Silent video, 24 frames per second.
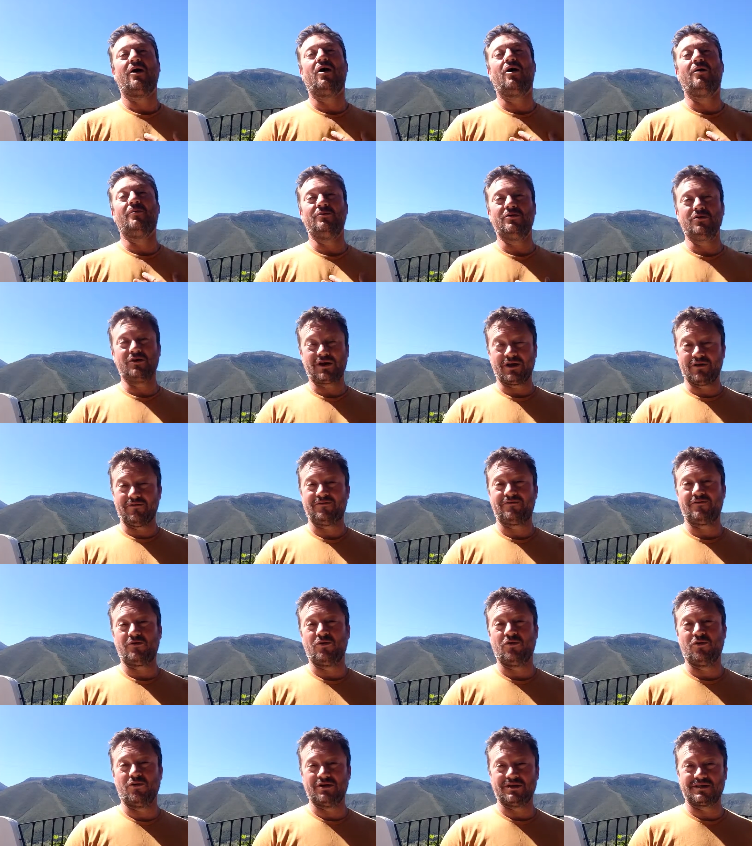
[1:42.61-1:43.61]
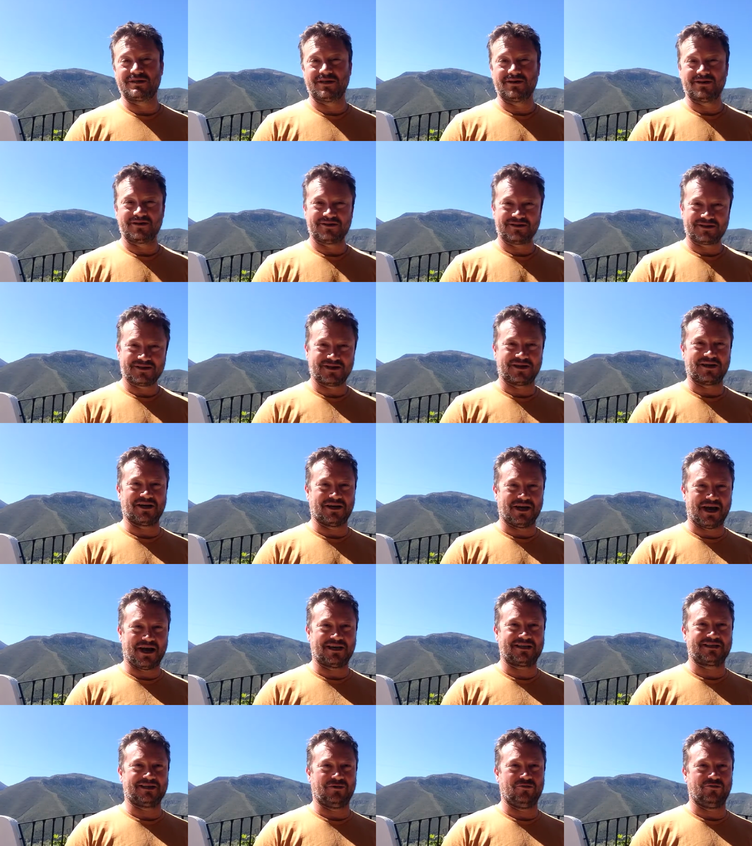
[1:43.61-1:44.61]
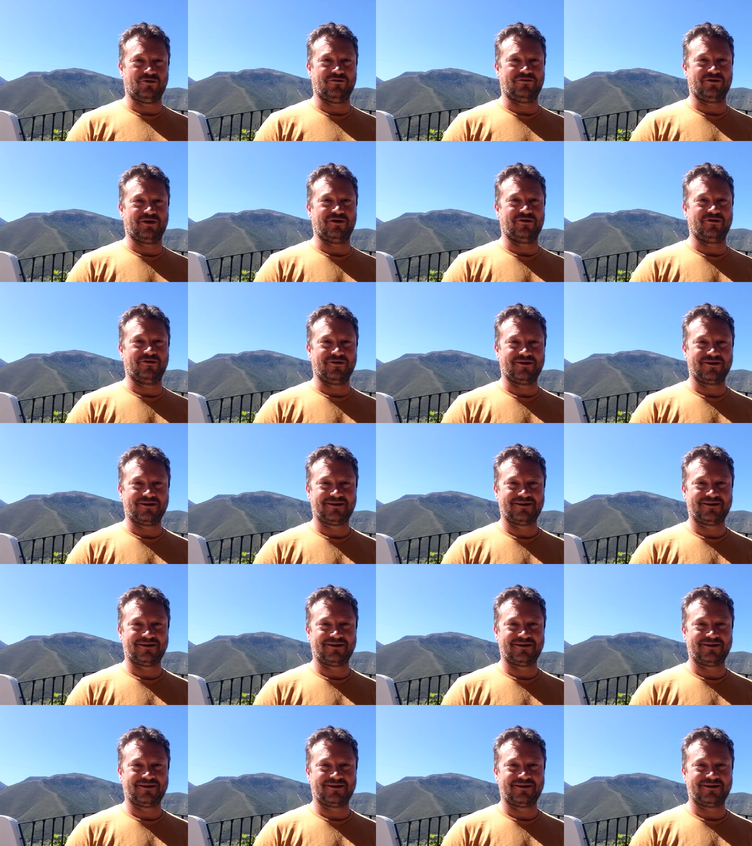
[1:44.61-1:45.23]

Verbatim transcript: I'm looking forward to connecting with you.